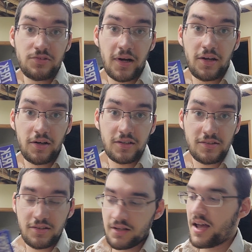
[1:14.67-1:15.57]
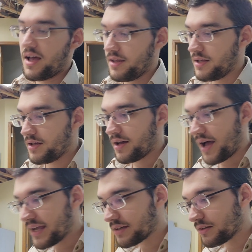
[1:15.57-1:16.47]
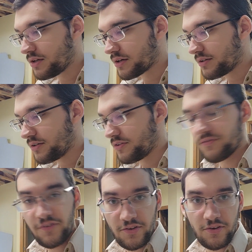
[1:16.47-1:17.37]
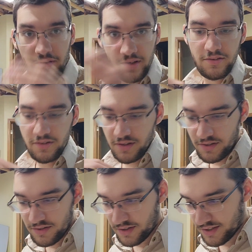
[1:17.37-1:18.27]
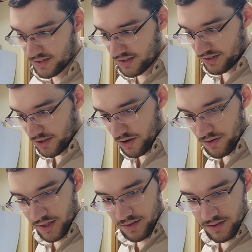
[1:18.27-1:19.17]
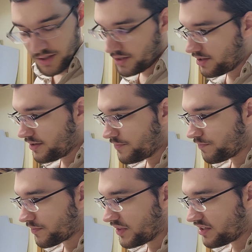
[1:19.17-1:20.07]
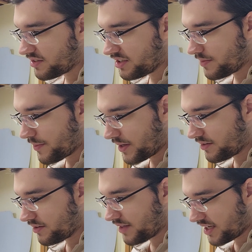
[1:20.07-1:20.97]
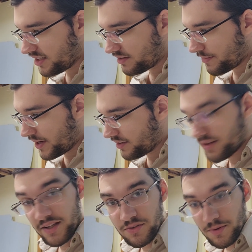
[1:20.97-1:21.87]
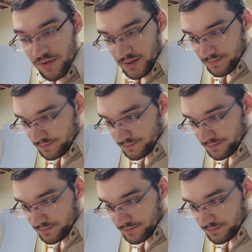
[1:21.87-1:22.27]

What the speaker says: right here because I can look further into this and see it's like, okay, this needs to be painted, that needs to be painted, that sort of thing.